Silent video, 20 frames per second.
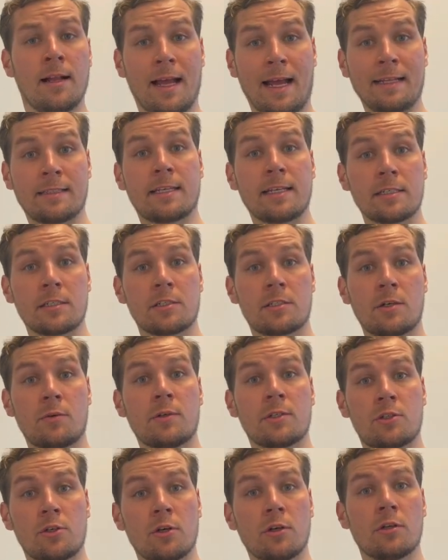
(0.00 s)
And this is the
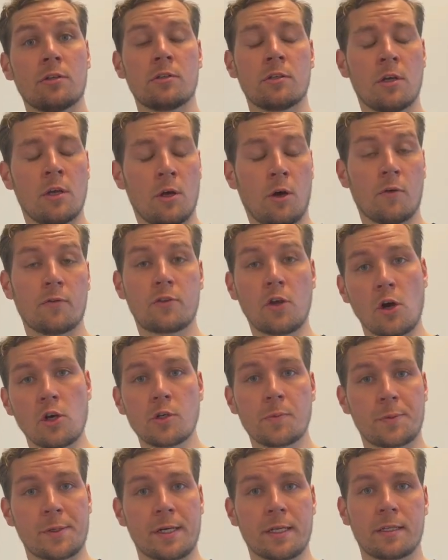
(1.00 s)
result of those
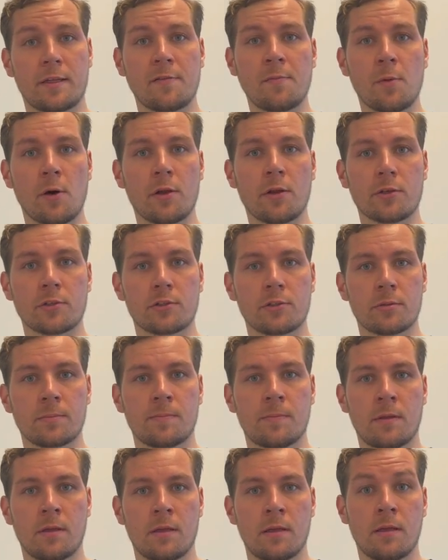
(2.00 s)
predictive models.
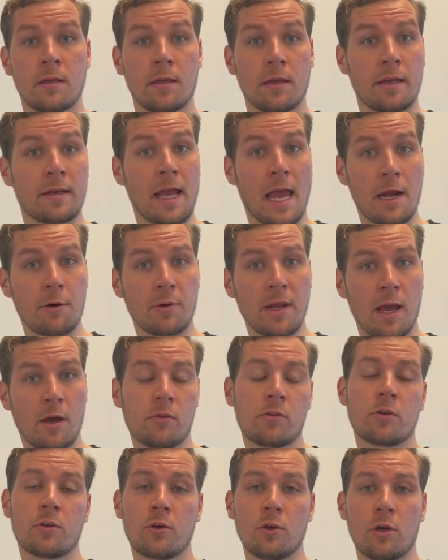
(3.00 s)
An area under
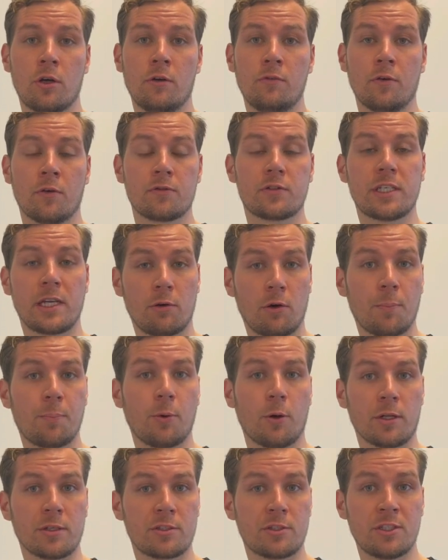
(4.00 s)
the curve of
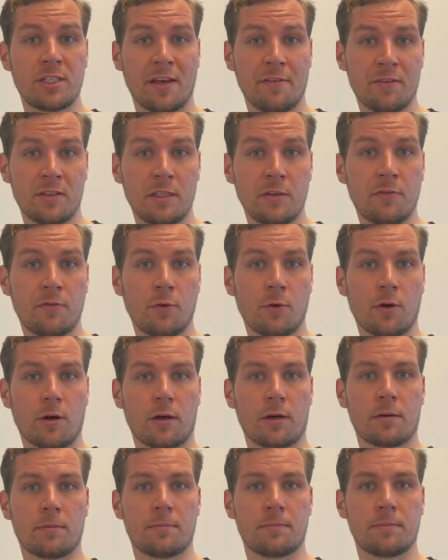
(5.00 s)
0.74,